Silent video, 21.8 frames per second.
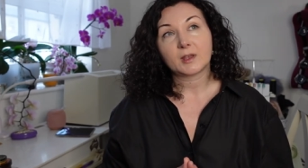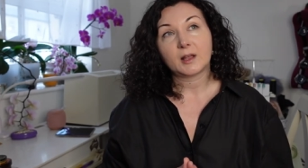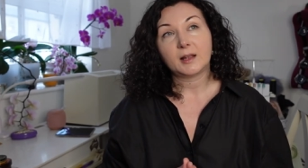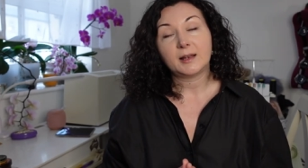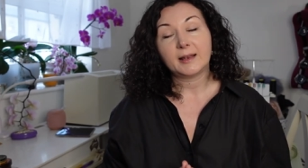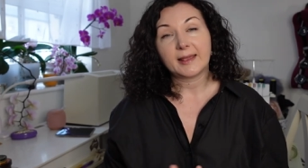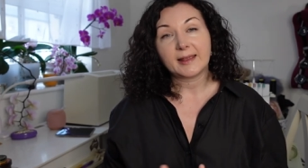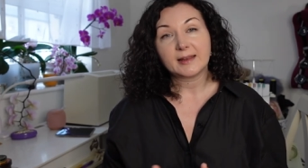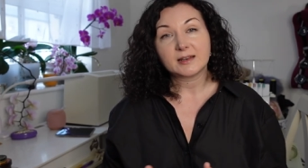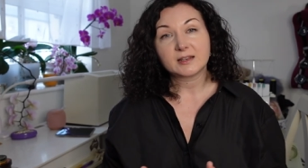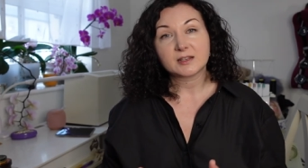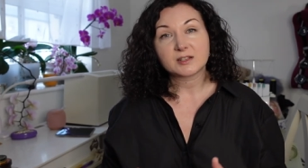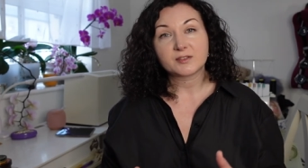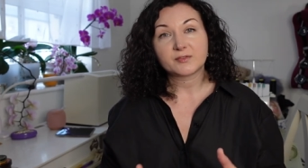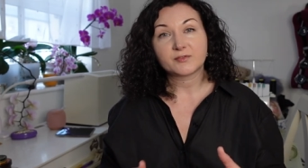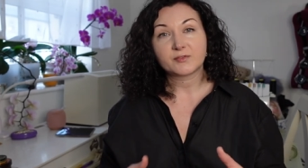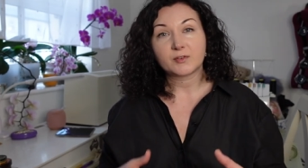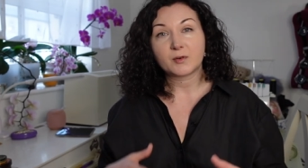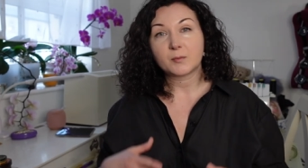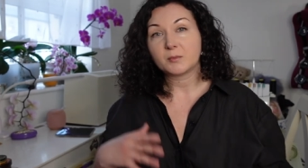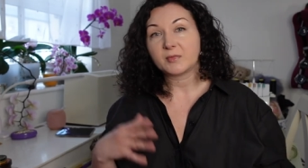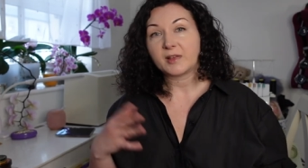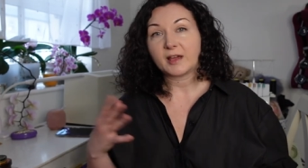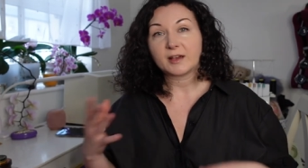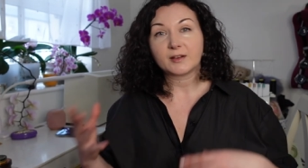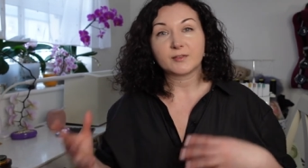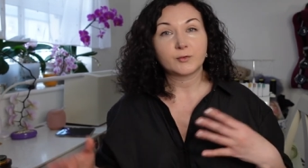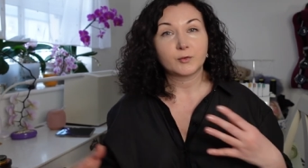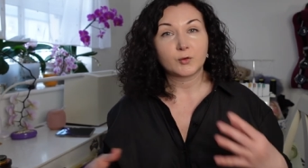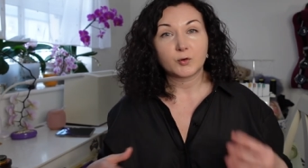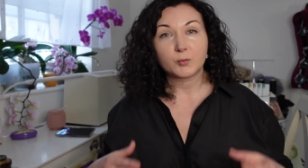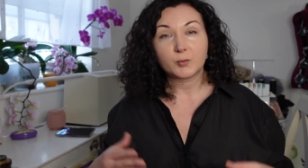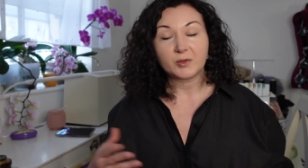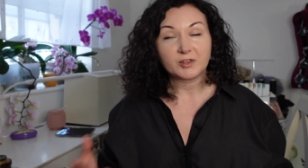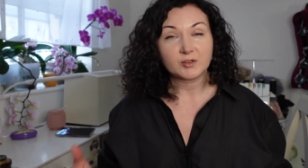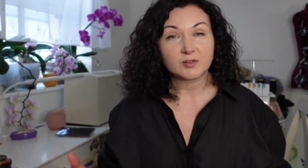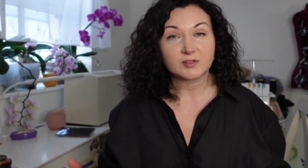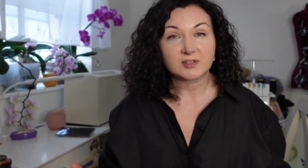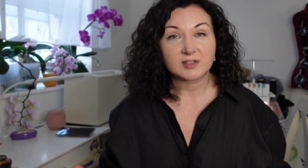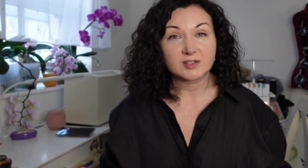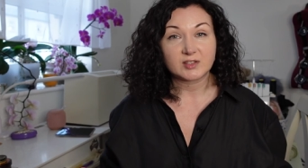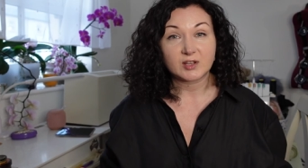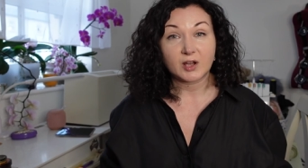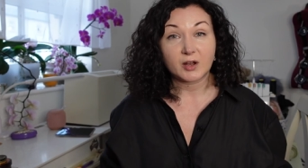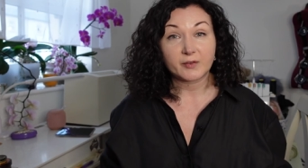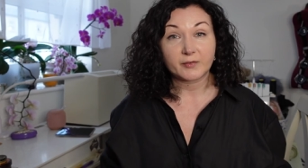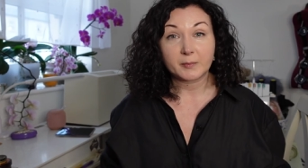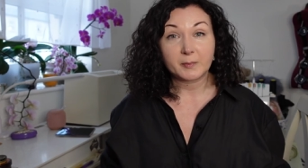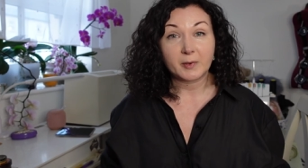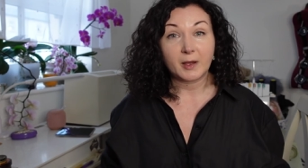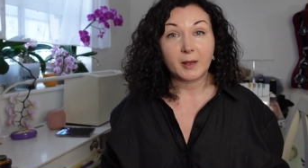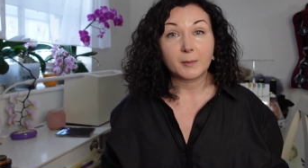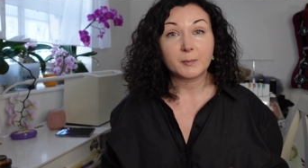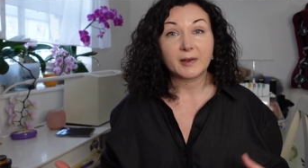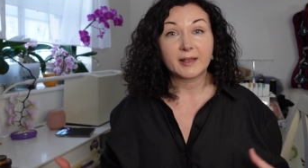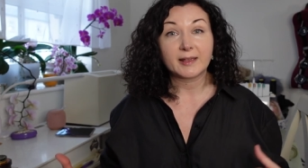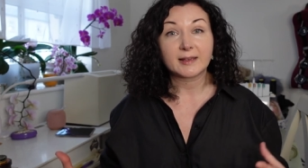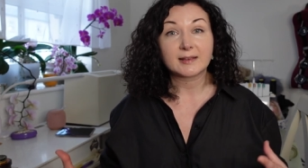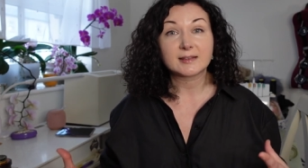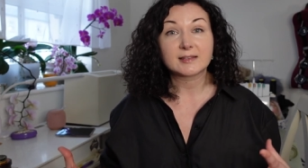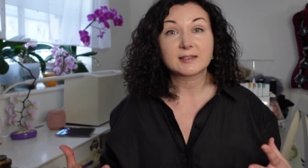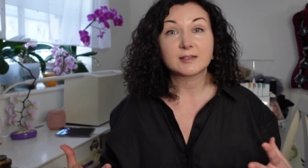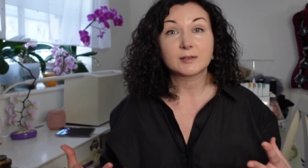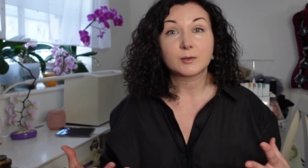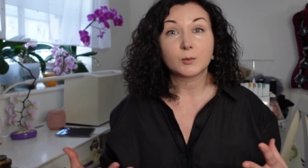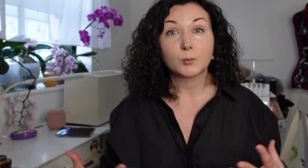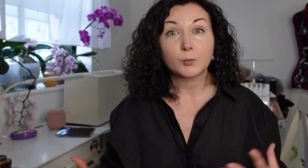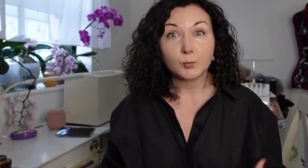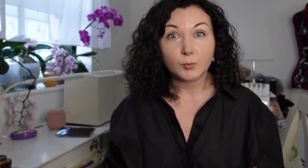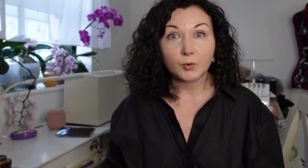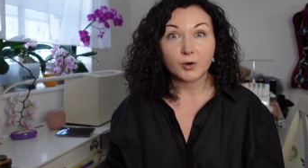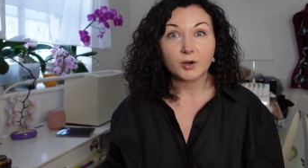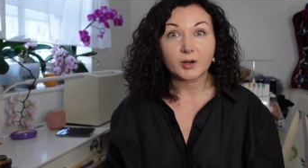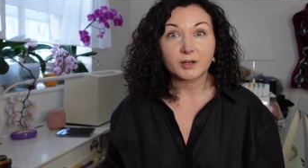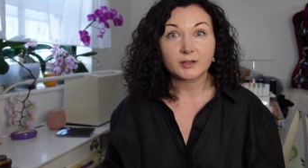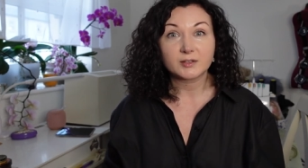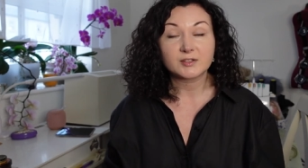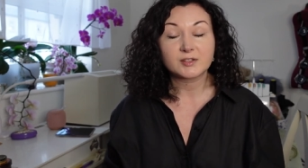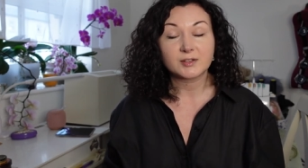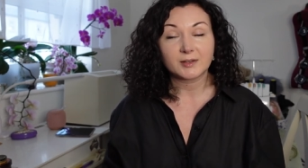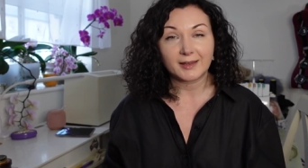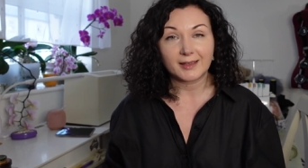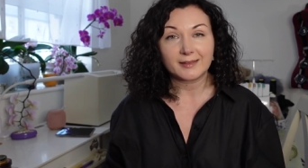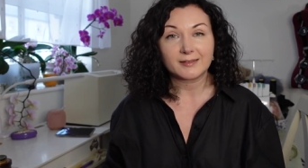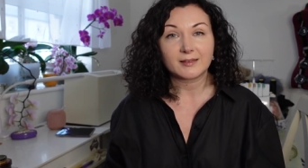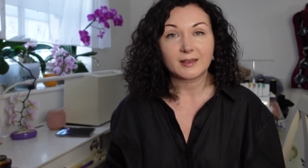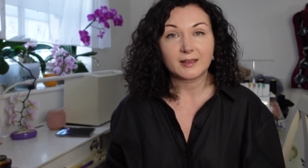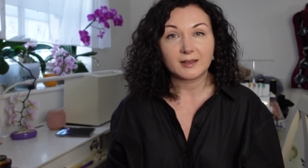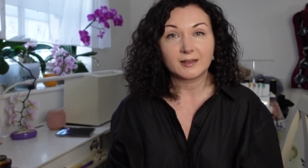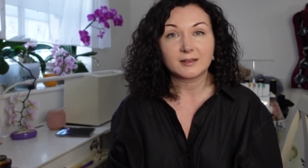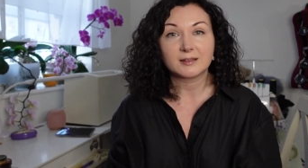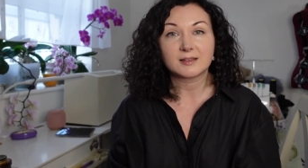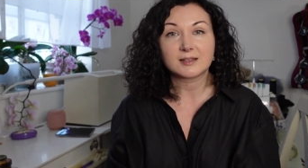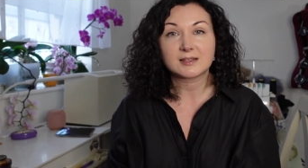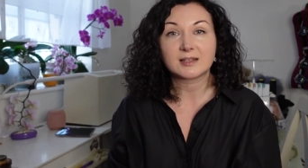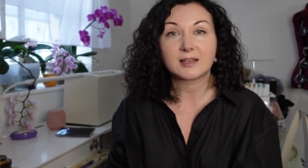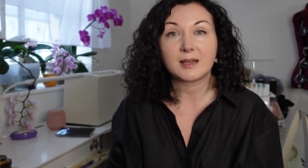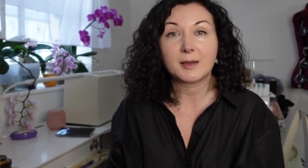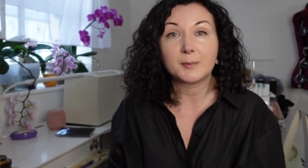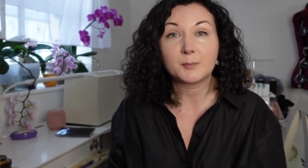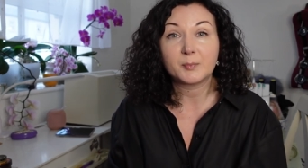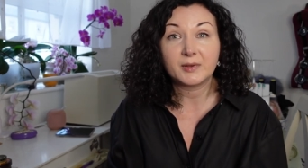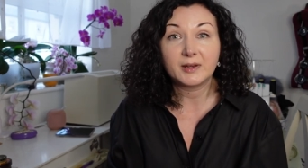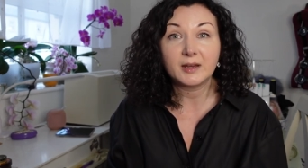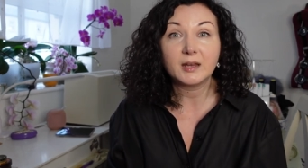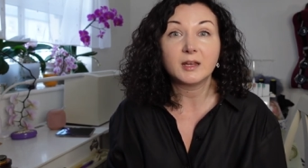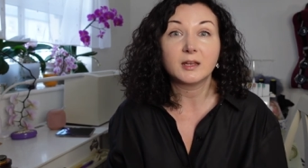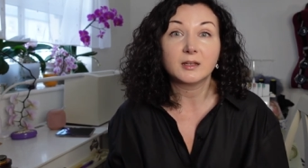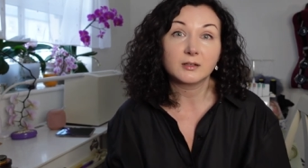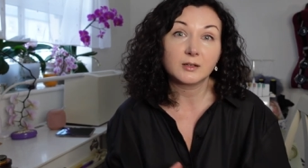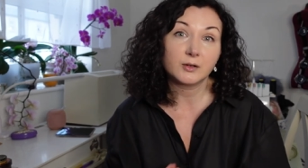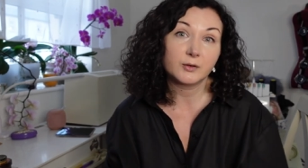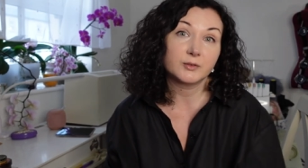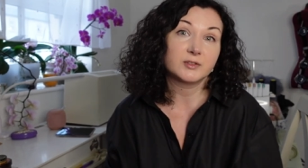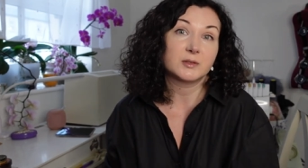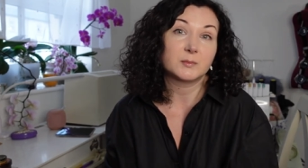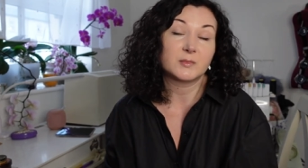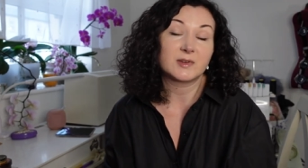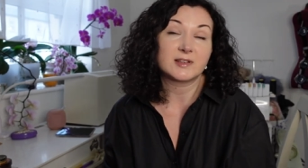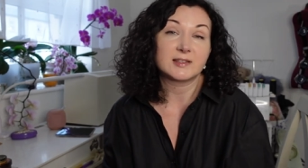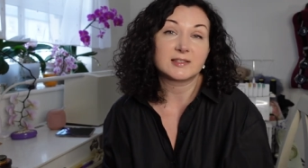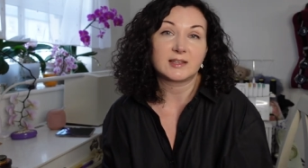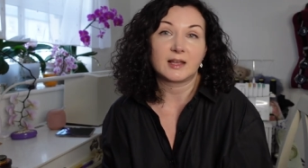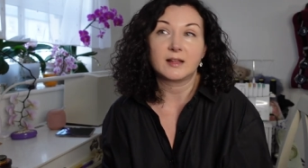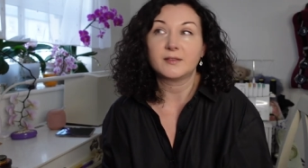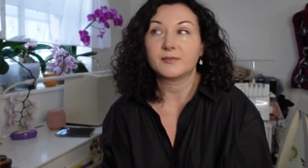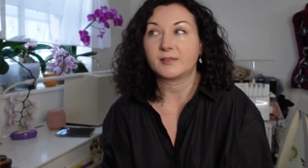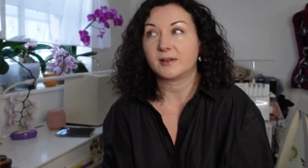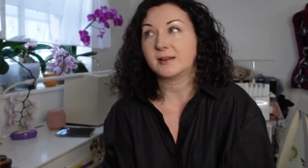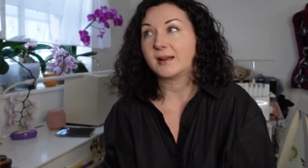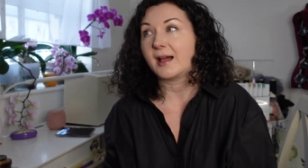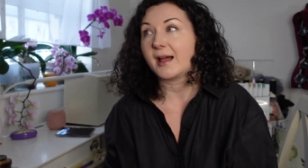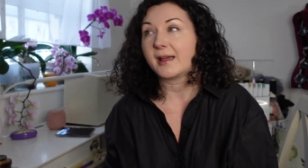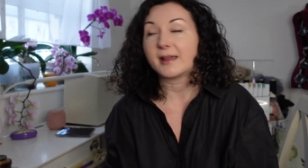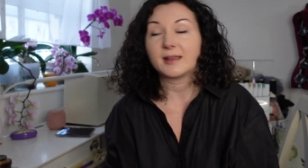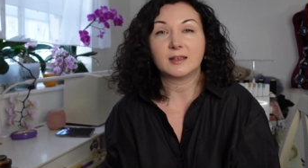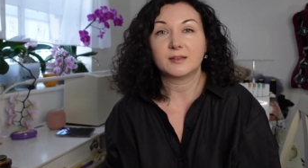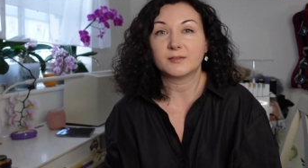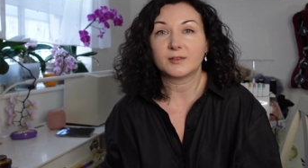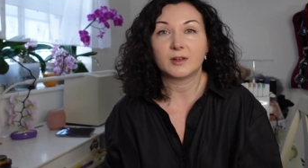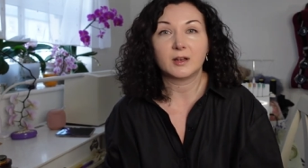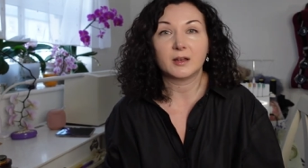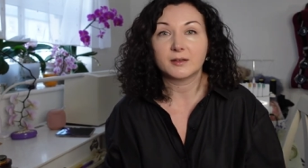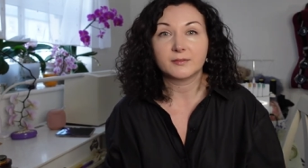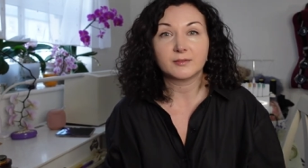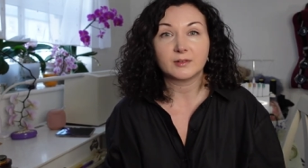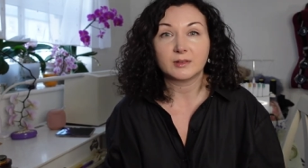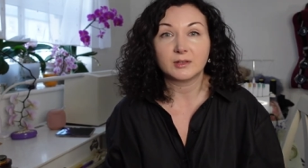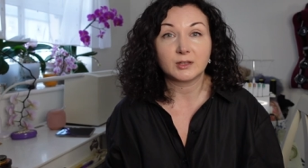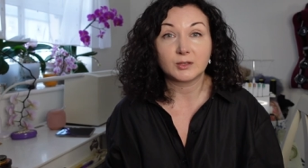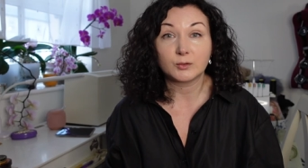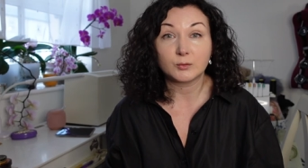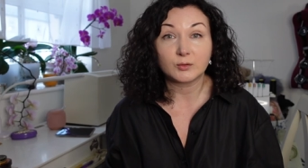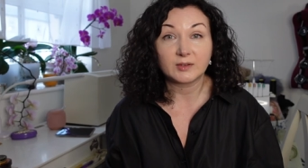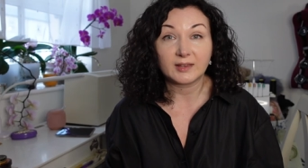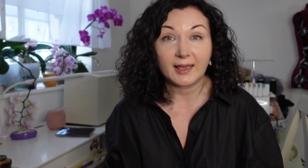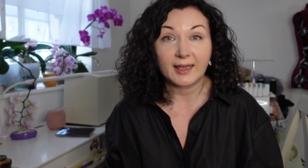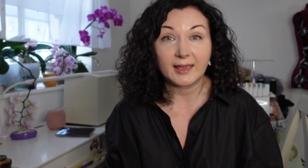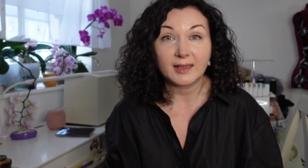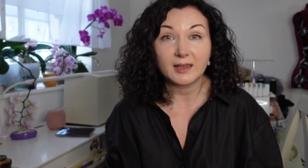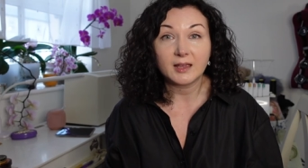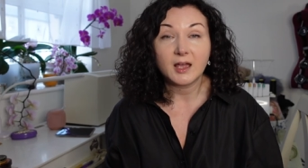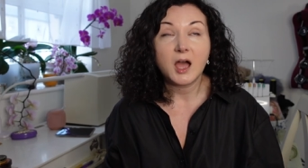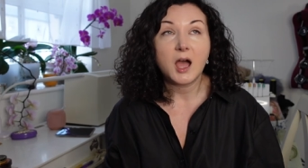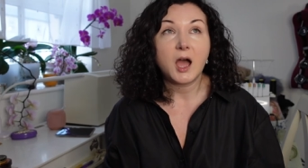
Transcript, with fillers: ladies from like former USSR republics work together in this company, including myself. And I even live in the UK.